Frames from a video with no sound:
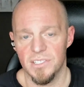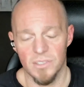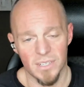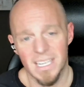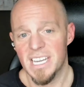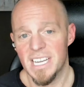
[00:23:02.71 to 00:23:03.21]

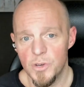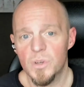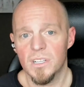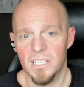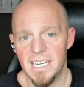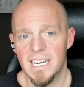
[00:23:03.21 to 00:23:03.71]
Can you
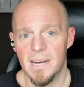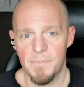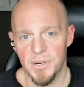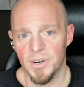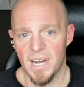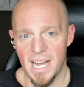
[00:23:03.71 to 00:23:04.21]
clean up
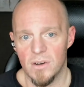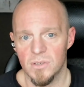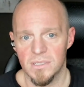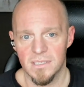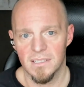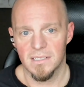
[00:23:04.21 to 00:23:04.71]
your
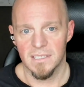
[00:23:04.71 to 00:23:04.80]
house?